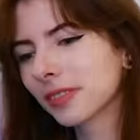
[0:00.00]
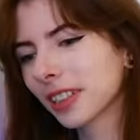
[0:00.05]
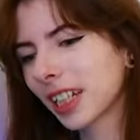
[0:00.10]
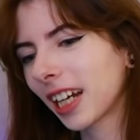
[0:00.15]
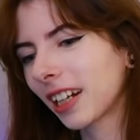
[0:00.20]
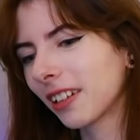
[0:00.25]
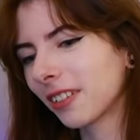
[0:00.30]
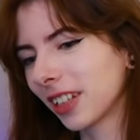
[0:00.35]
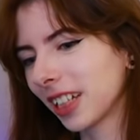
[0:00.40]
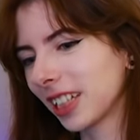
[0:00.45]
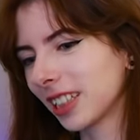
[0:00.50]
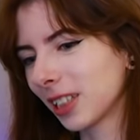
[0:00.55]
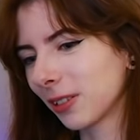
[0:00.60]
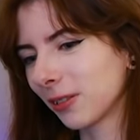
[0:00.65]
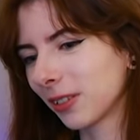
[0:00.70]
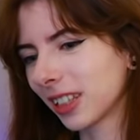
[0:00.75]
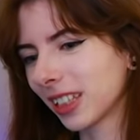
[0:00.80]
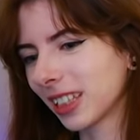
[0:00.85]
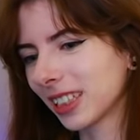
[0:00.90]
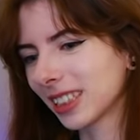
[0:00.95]
I'm kind of lazy
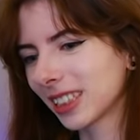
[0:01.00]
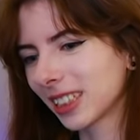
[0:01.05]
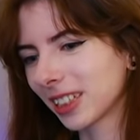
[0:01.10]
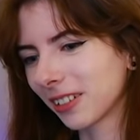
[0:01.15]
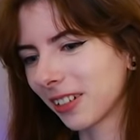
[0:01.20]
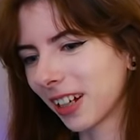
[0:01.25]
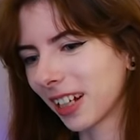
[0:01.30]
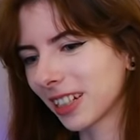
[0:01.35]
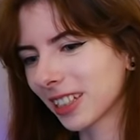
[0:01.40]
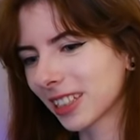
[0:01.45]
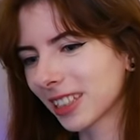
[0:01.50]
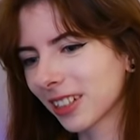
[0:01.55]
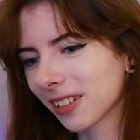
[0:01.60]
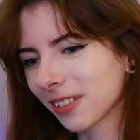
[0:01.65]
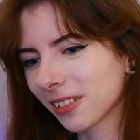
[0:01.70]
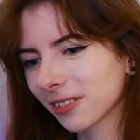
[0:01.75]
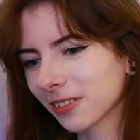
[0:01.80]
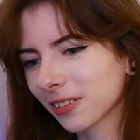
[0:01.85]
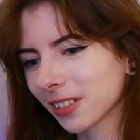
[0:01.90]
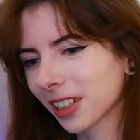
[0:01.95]
with these two. I just
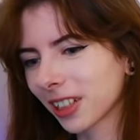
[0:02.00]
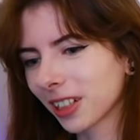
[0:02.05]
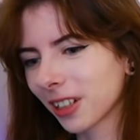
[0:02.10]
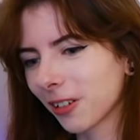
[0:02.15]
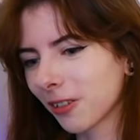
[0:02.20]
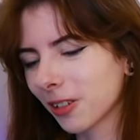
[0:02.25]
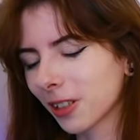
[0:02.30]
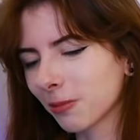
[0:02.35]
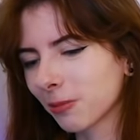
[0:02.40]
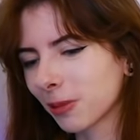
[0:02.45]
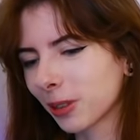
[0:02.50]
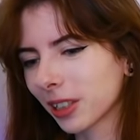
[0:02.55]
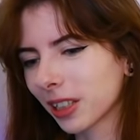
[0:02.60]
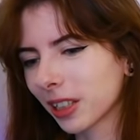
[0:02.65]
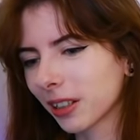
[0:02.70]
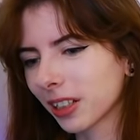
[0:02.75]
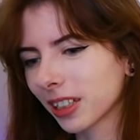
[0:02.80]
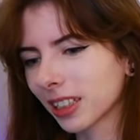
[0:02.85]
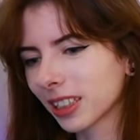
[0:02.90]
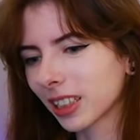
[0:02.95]
don't really know where to put
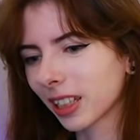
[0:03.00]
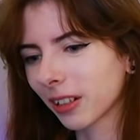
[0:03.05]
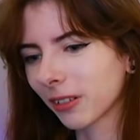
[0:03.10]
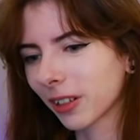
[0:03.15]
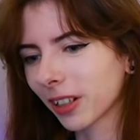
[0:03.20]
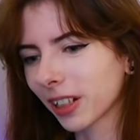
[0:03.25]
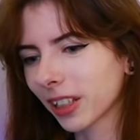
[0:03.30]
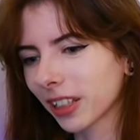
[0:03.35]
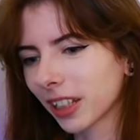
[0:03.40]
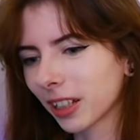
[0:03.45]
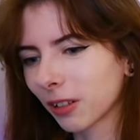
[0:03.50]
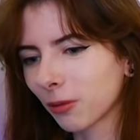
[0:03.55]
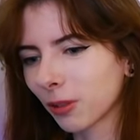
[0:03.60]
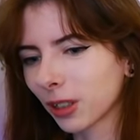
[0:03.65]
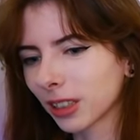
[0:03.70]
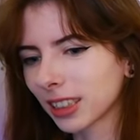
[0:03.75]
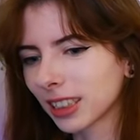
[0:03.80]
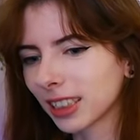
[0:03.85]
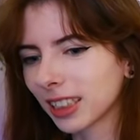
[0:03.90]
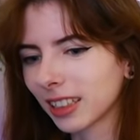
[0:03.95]
them because they were in like
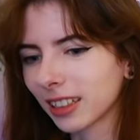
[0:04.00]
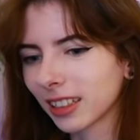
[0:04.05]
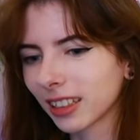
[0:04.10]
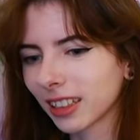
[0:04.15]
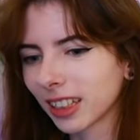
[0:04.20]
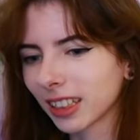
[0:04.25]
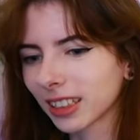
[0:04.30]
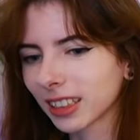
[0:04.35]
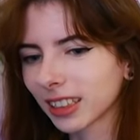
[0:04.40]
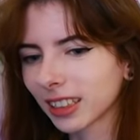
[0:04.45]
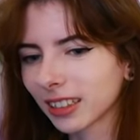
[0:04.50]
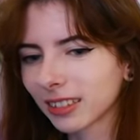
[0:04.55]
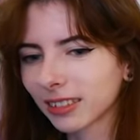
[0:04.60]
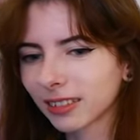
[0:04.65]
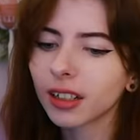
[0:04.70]
one scene and that's it.